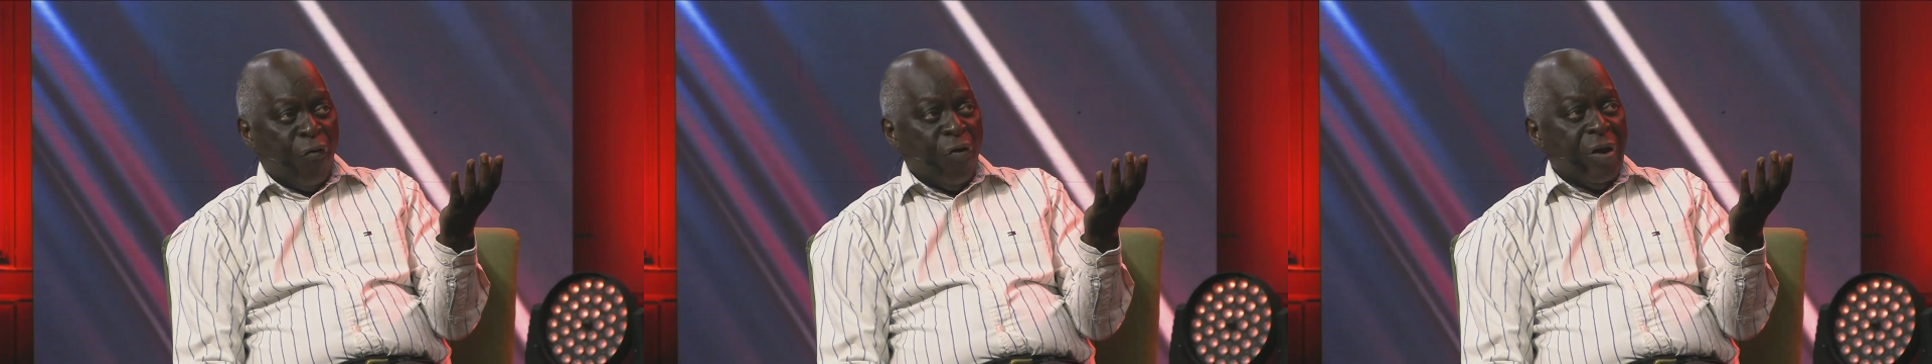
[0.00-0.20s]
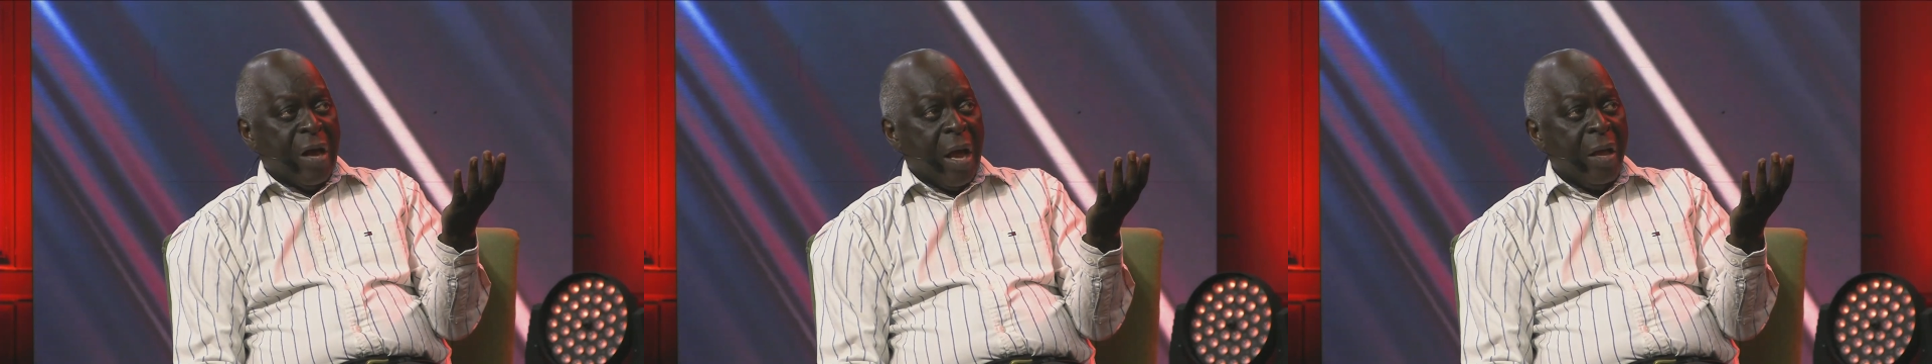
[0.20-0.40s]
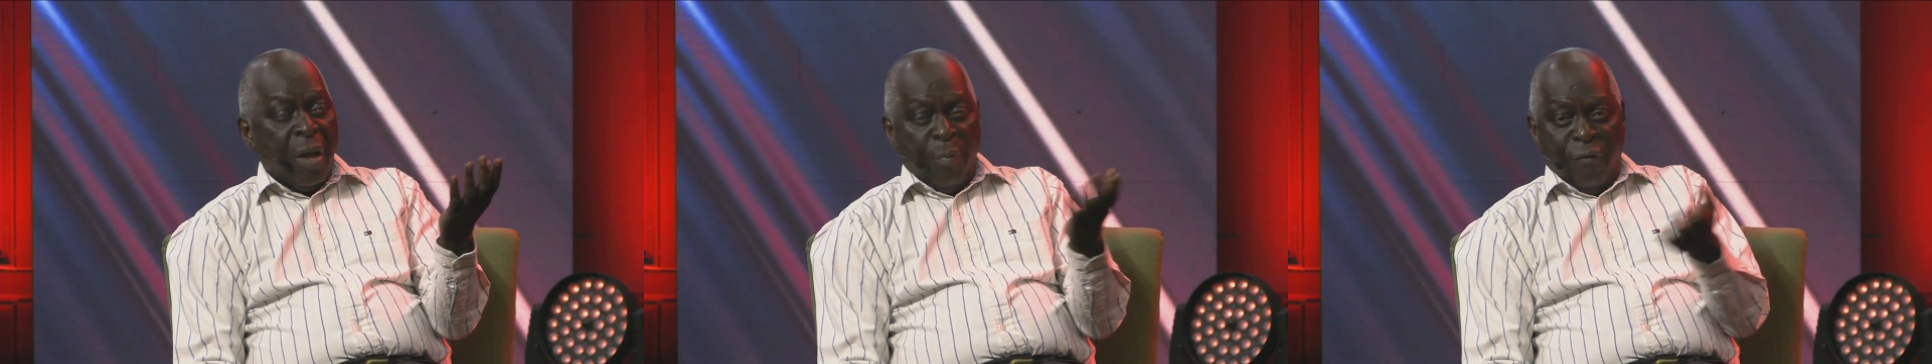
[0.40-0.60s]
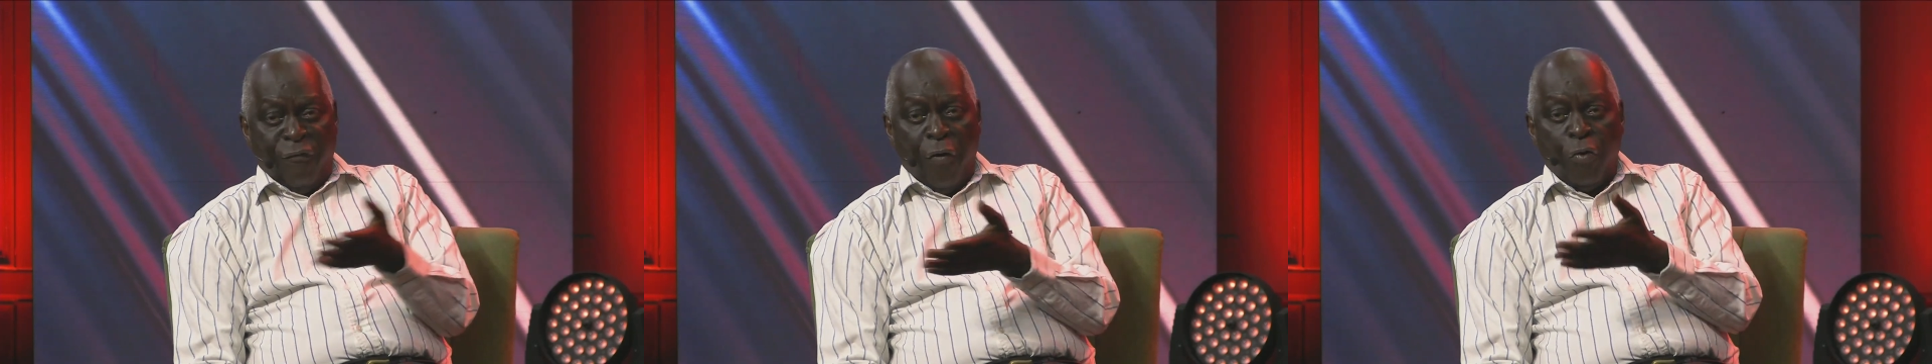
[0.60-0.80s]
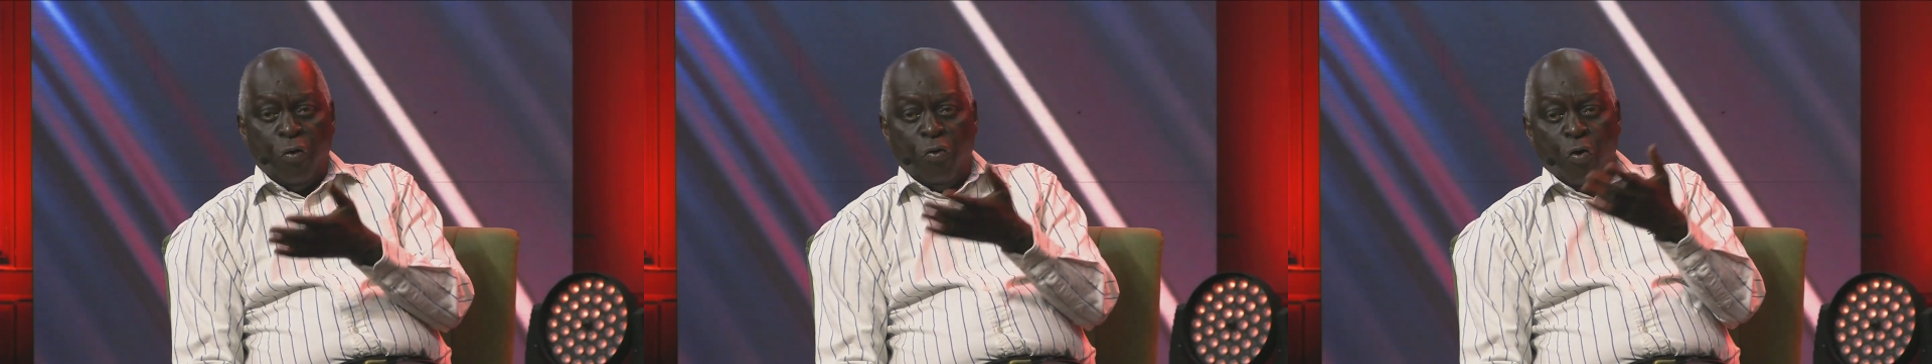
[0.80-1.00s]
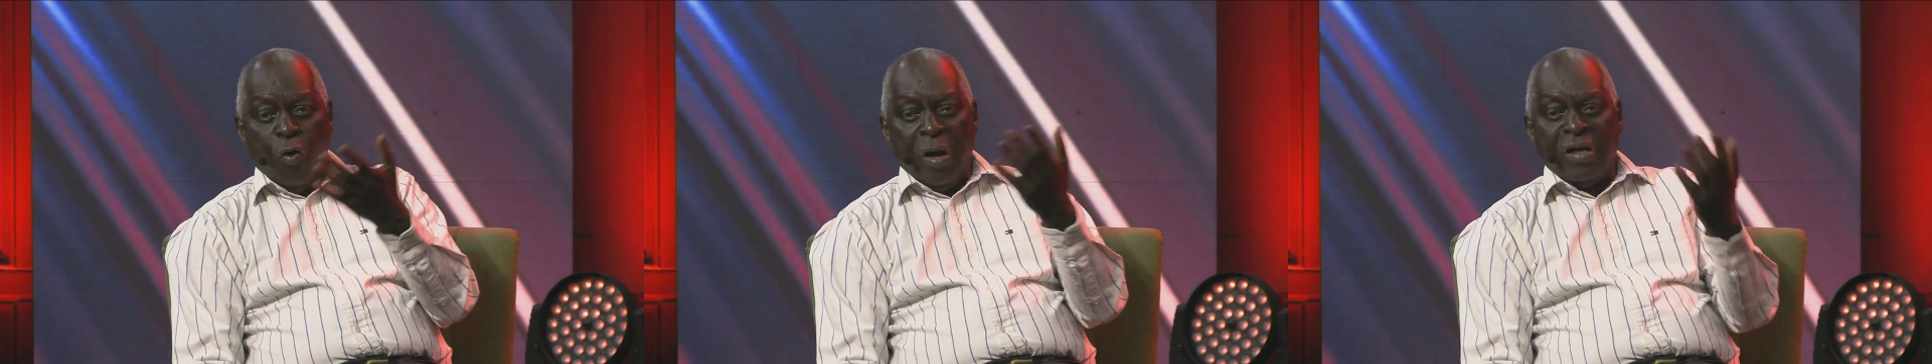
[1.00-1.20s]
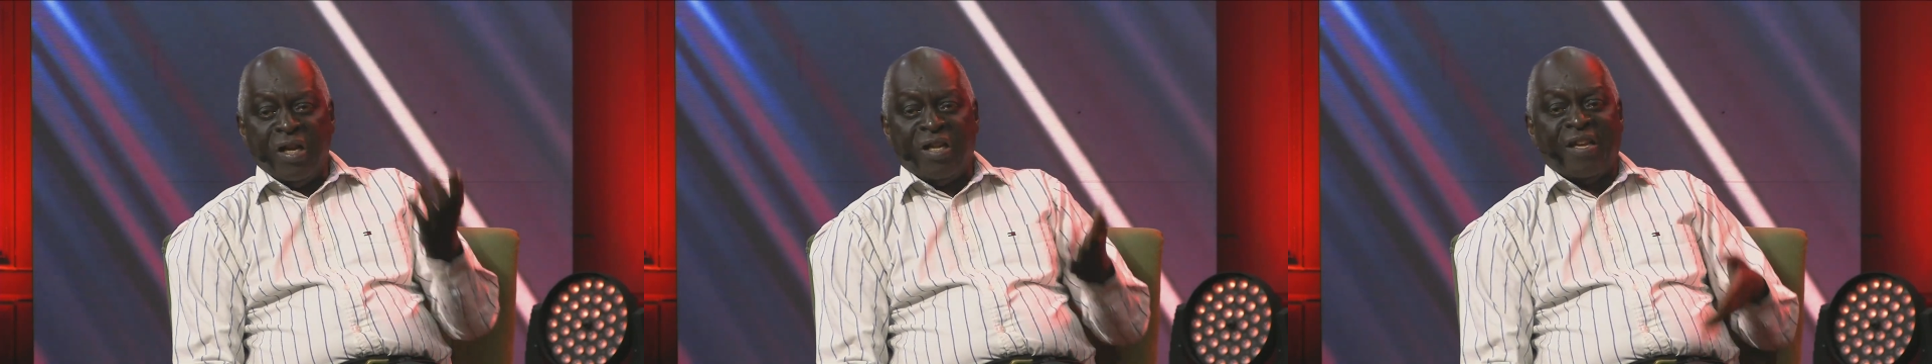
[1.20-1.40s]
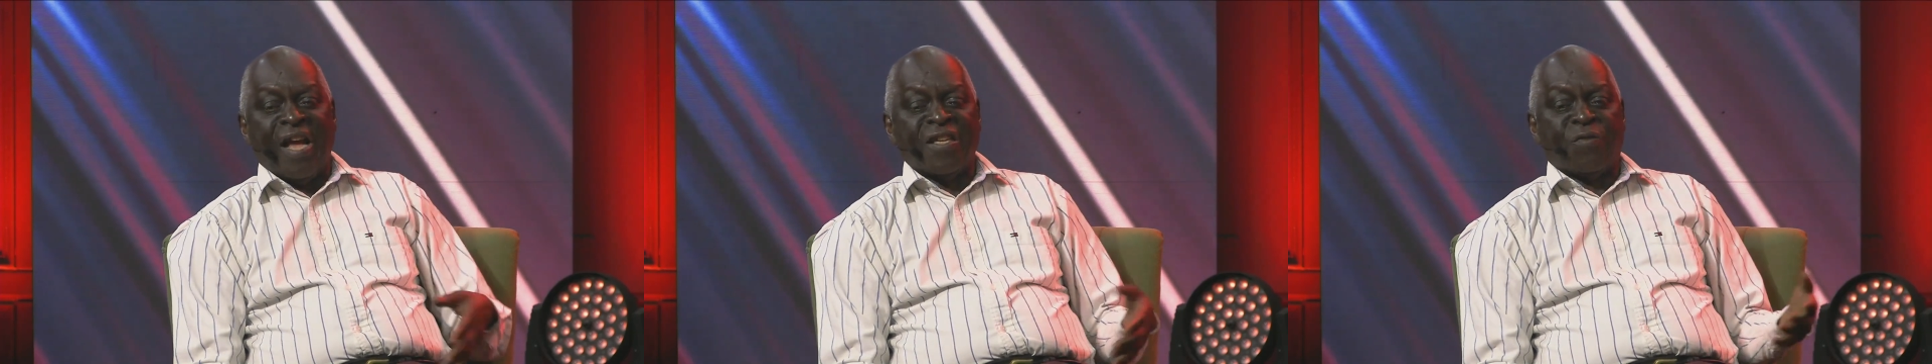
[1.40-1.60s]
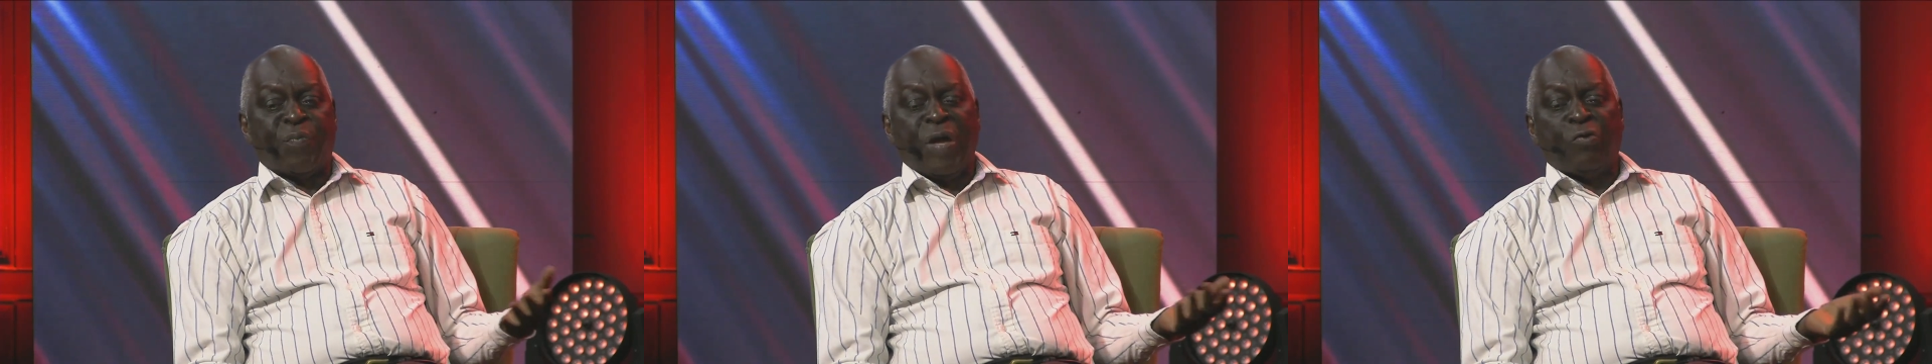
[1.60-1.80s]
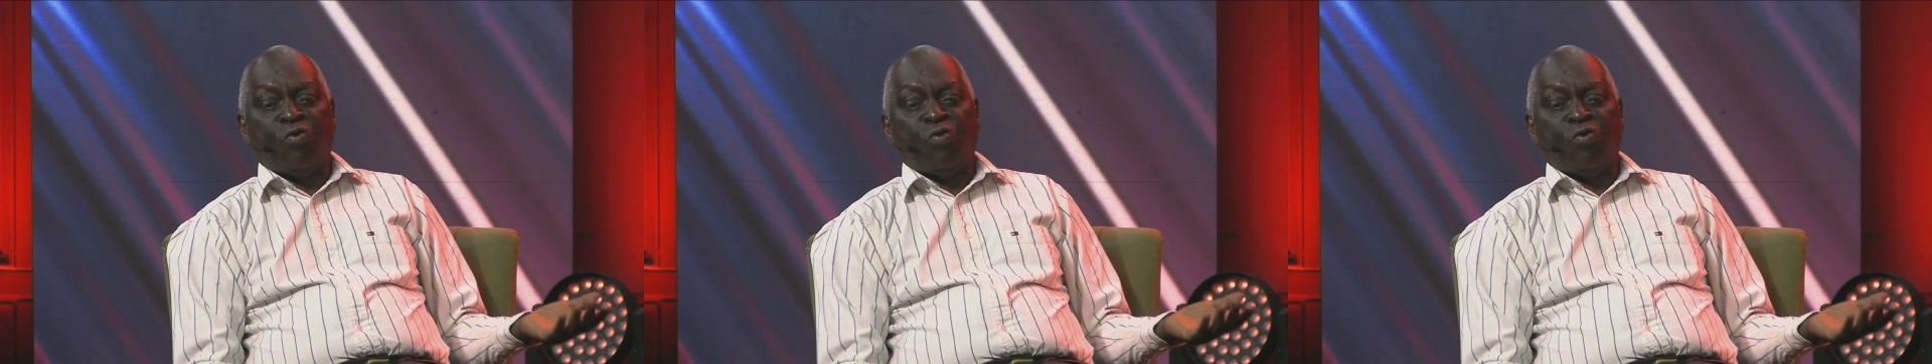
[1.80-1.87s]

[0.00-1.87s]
Before you know it, it has spread to